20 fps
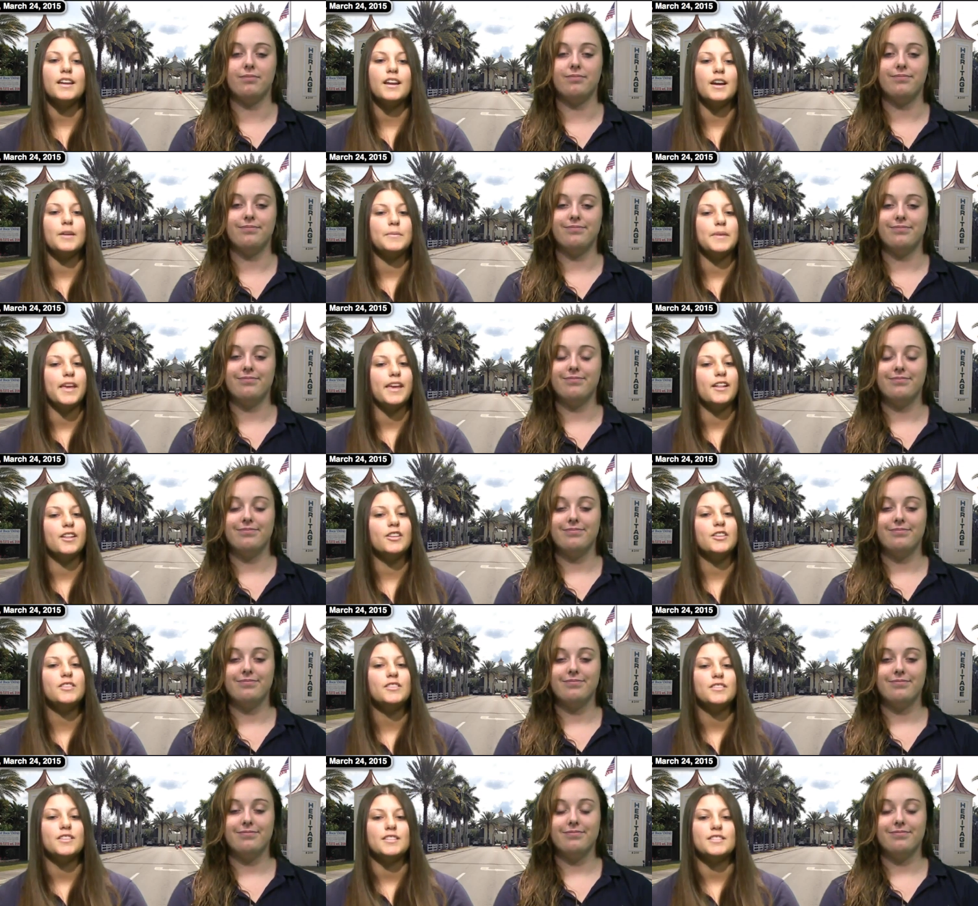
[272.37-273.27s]
Speaker 1: And I'm
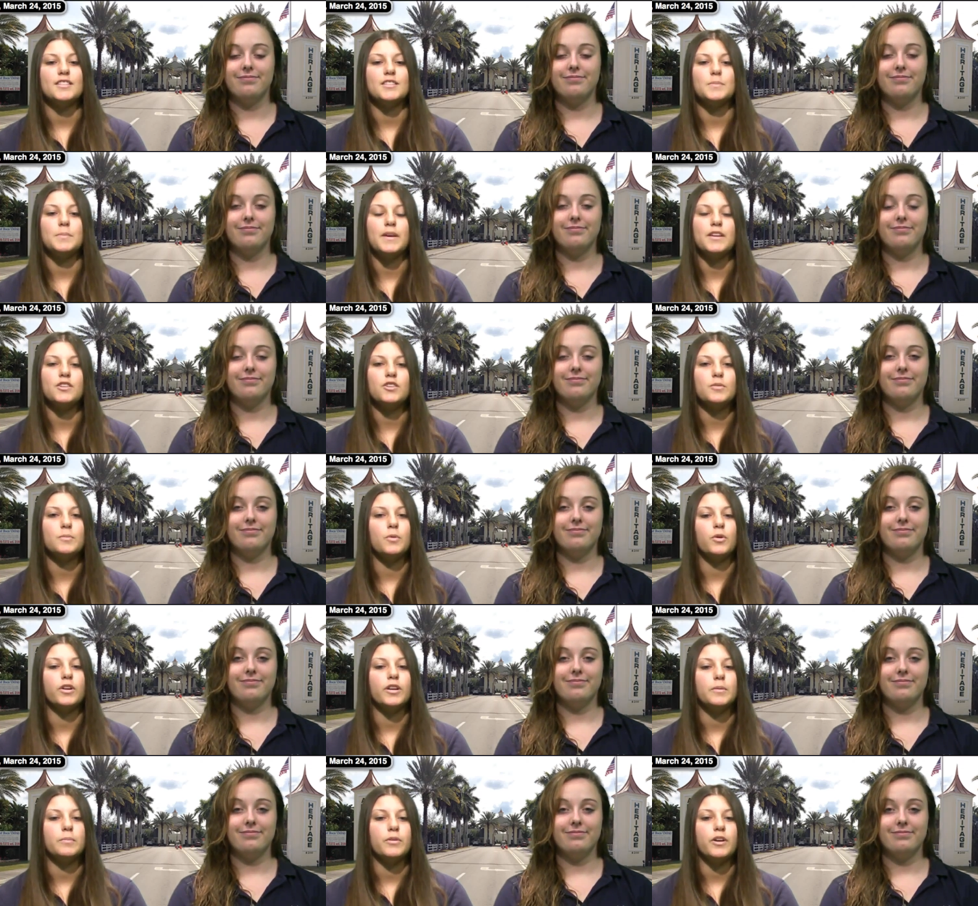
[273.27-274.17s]
Caitlin. This has been your
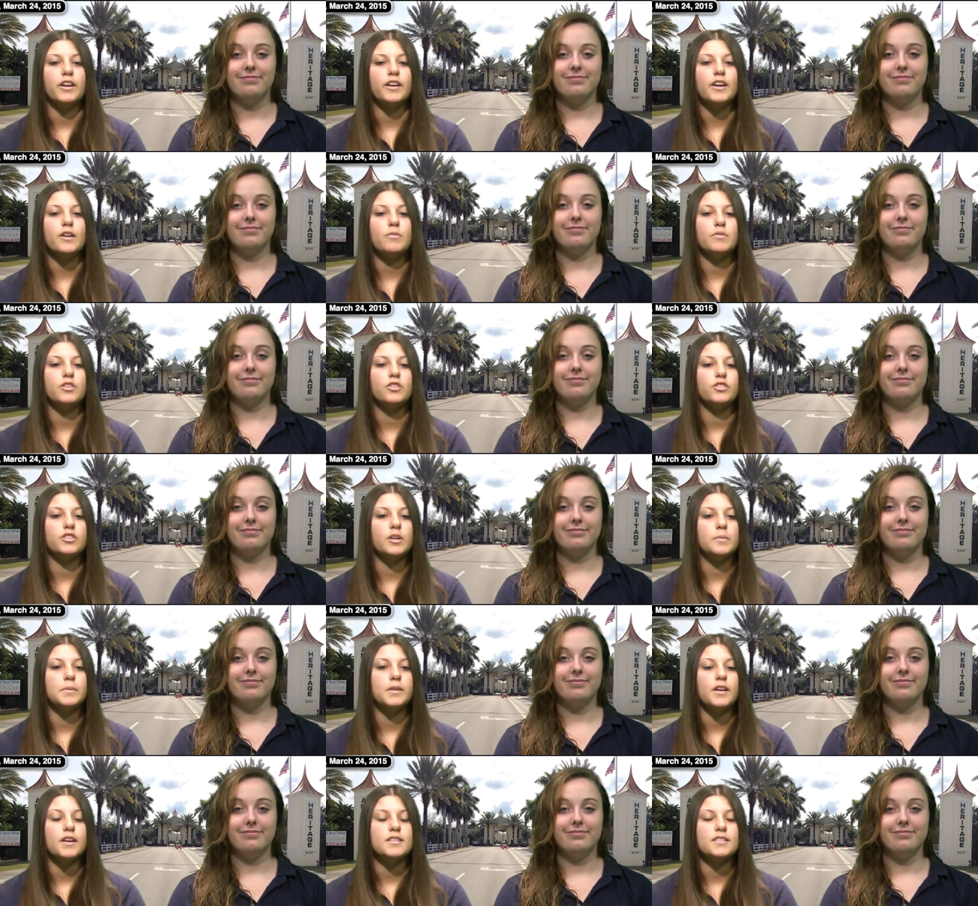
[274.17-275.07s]
morning breakout with your
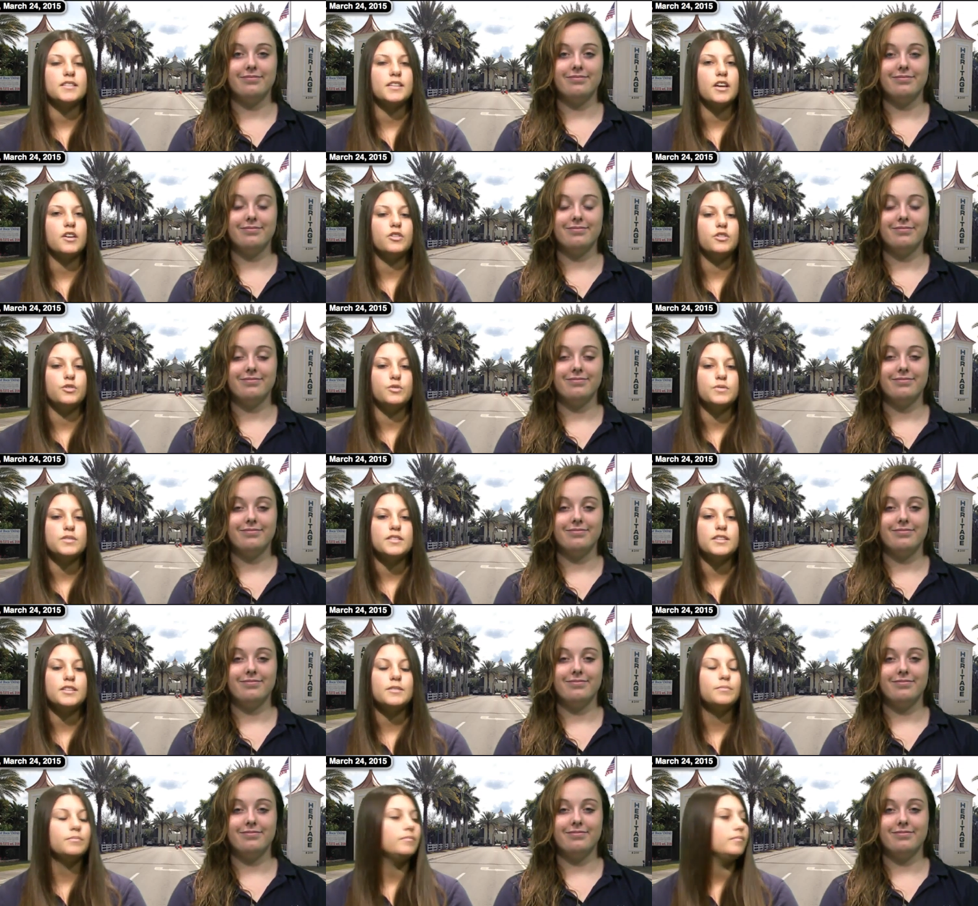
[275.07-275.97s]
WSTL news
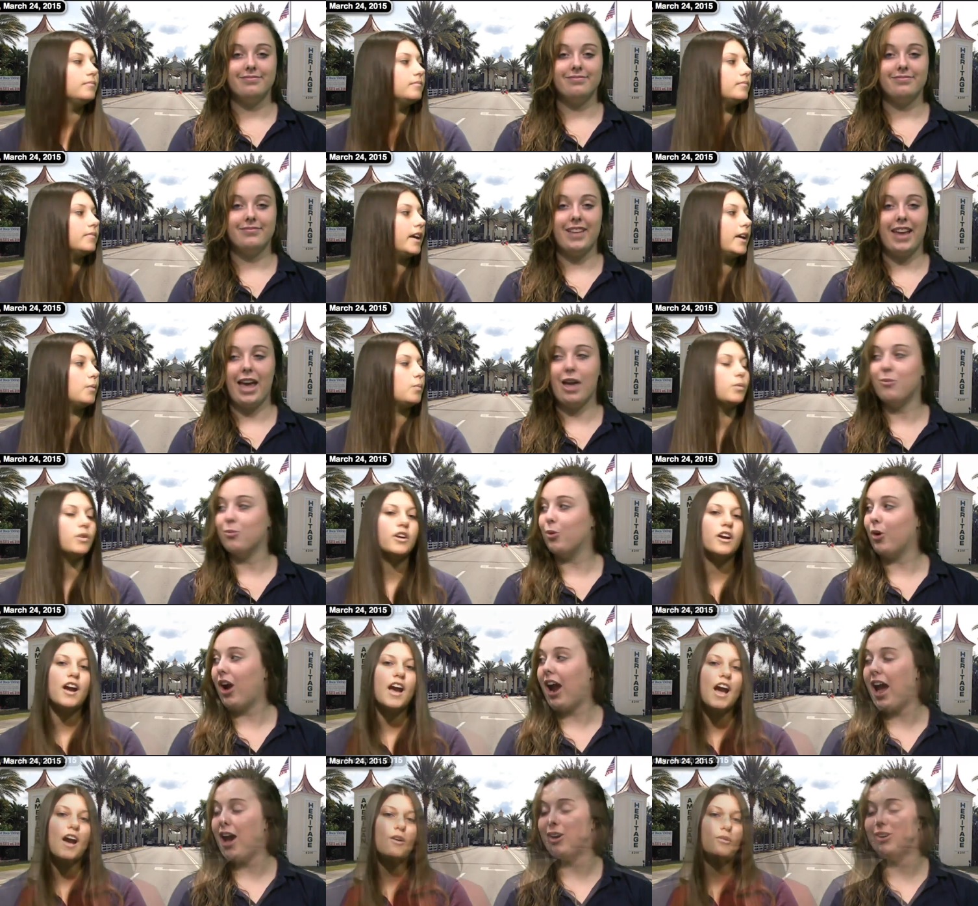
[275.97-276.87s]
team. And, and we're,
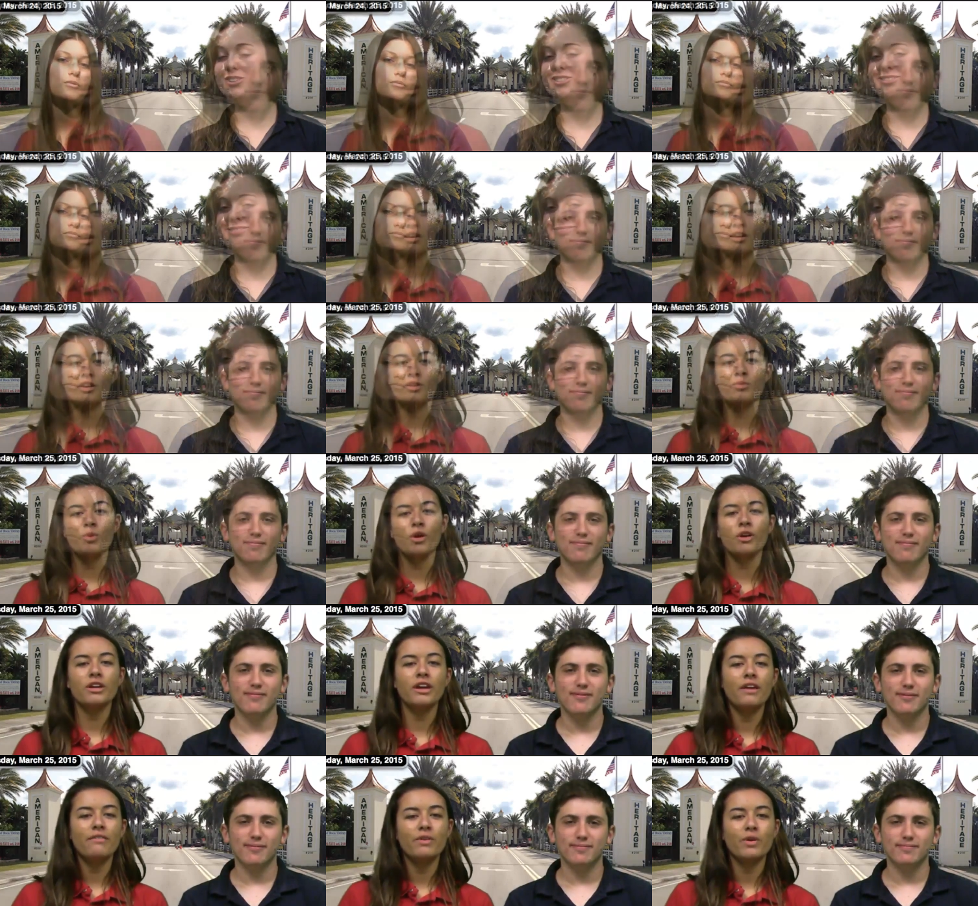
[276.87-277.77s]
we're out. out. Good
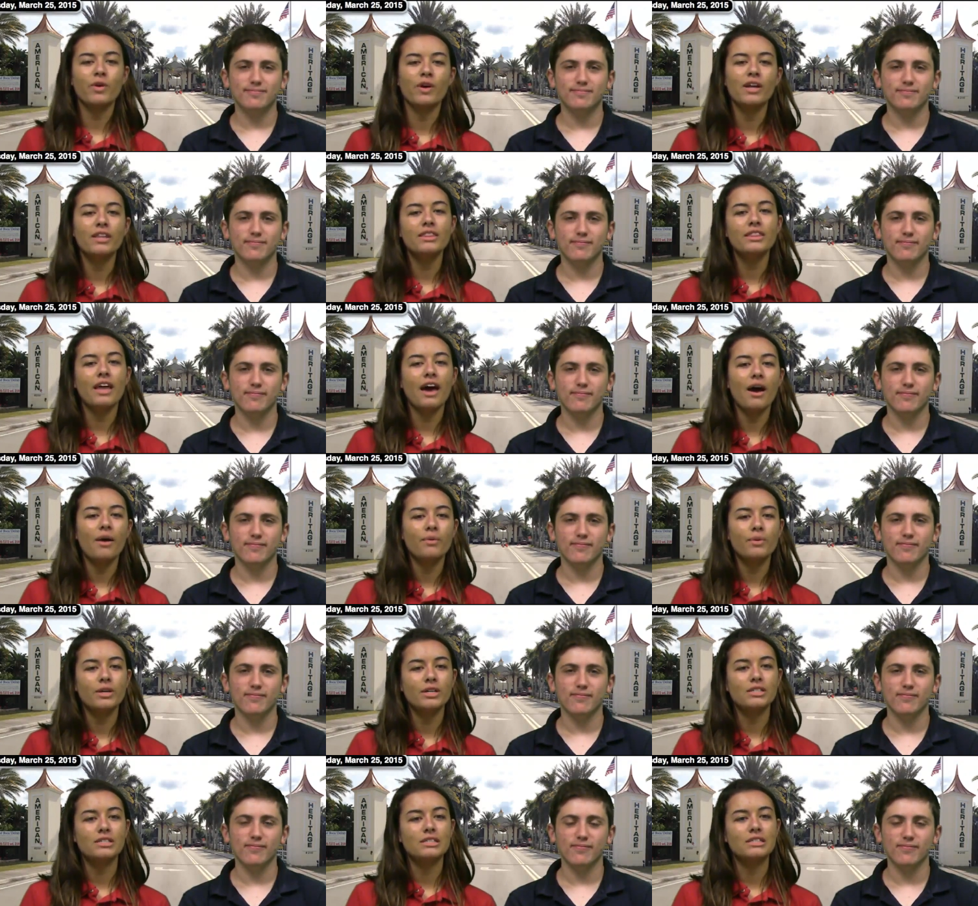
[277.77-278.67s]
morning, everyone. That
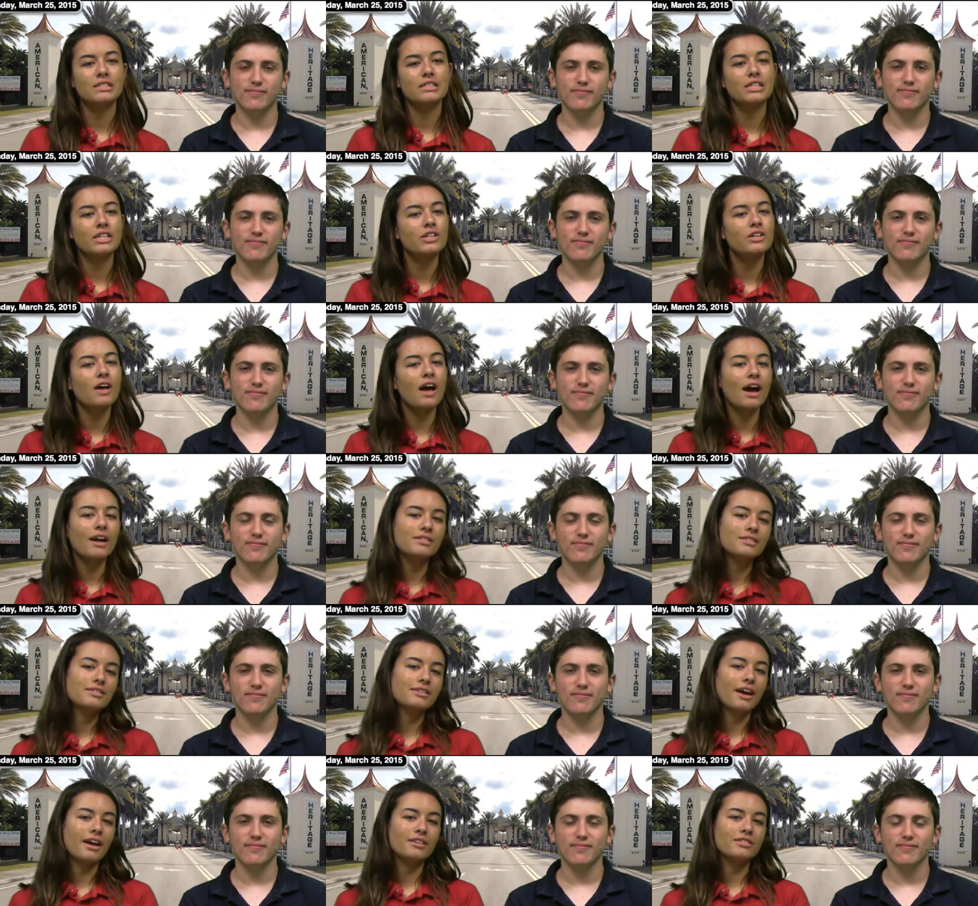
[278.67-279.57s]
was Little
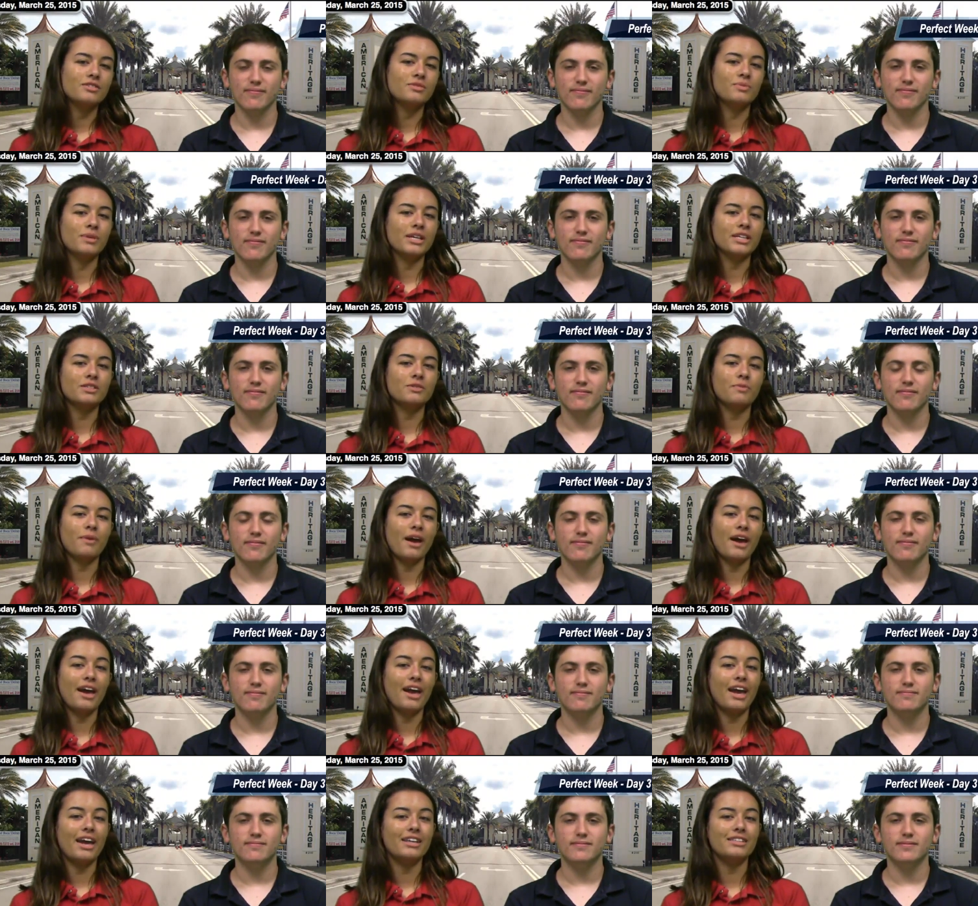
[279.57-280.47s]
Einstein's Mix by